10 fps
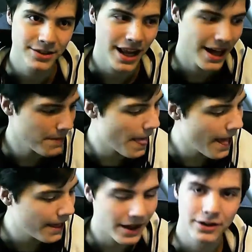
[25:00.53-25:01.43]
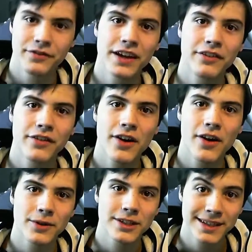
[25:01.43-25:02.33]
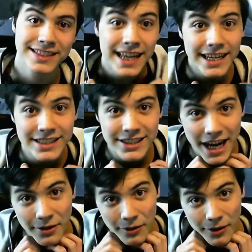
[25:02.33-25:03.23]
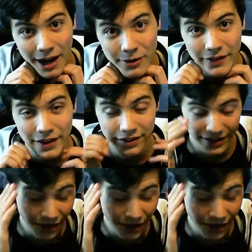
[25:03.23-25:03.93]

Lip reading: do that. Now the thing I forgot was my second channel. How did I